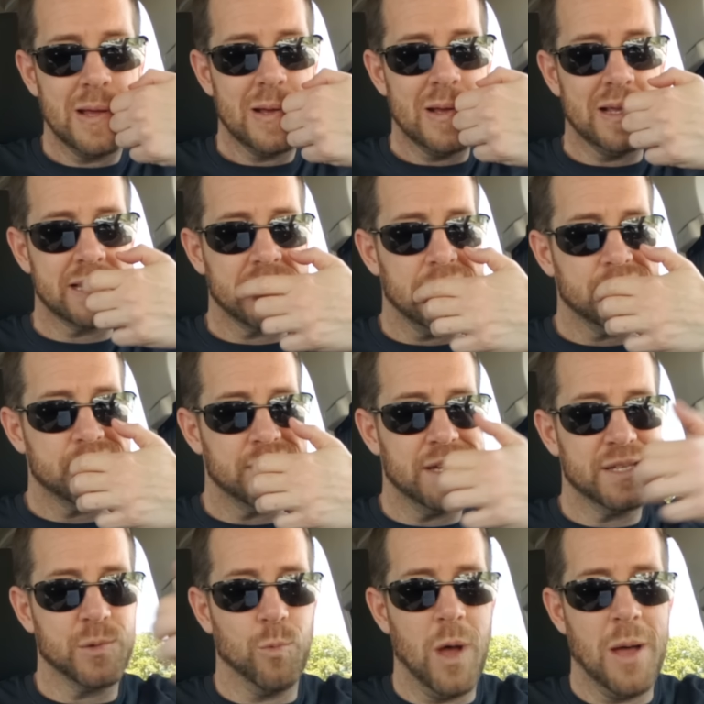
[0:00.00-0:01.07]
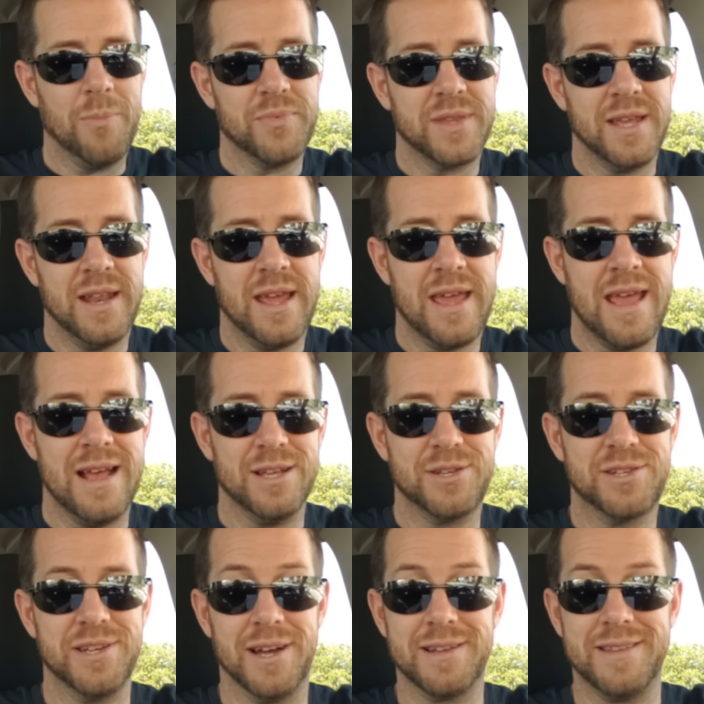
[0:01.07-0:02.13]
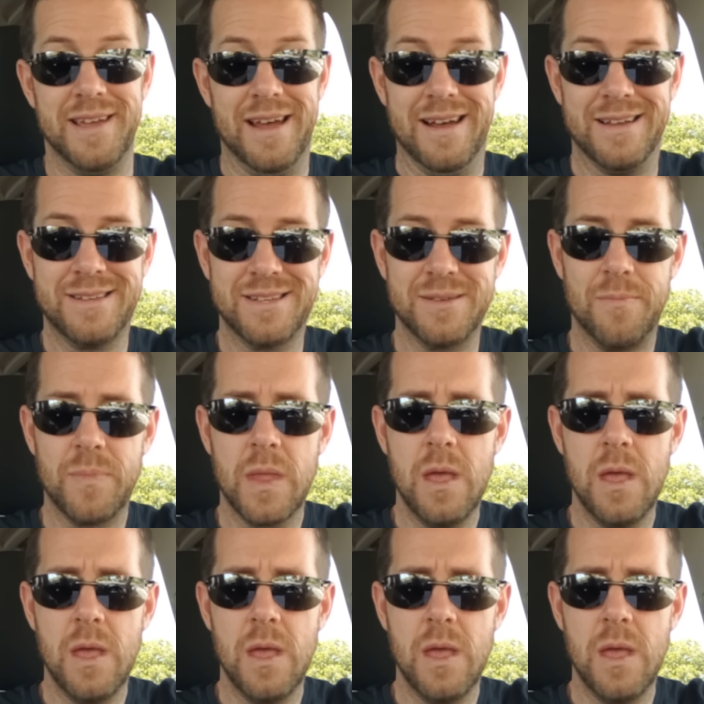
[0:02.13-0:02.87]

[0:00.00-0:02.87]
This guy says, "Well, today has sucked ass."